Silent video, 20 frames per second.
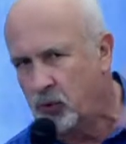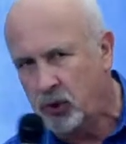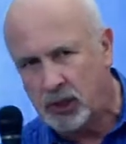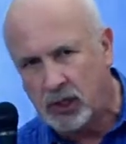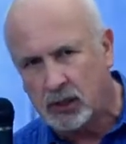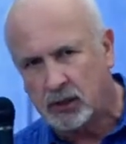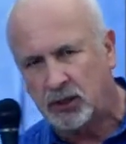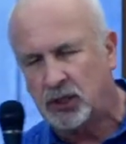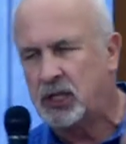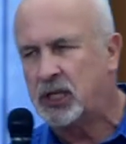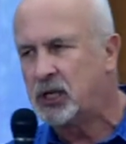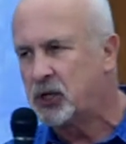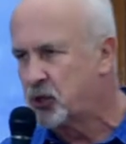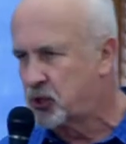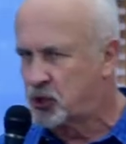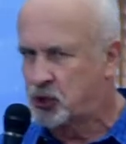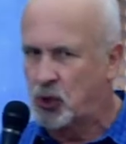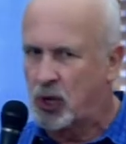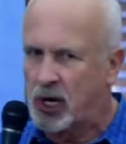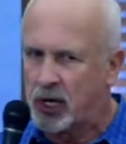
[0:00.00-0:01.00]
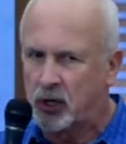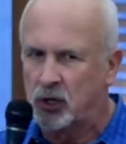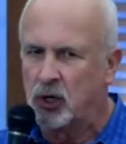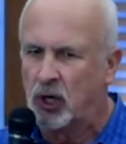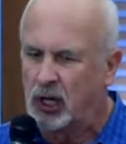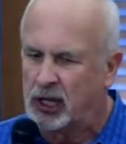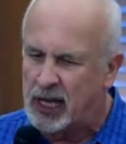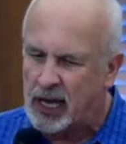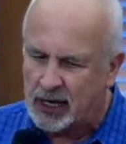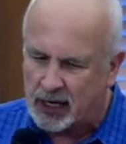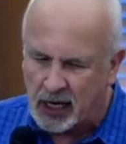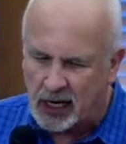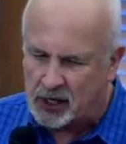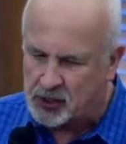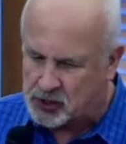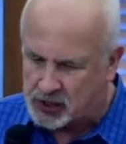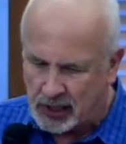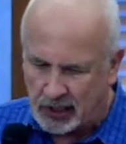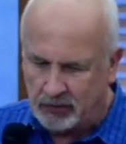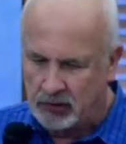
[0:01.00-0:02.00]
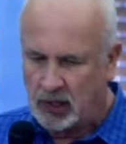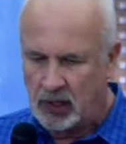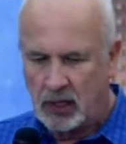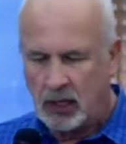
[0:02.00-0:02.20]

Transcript: We got the deal struck and all that kind of stuff.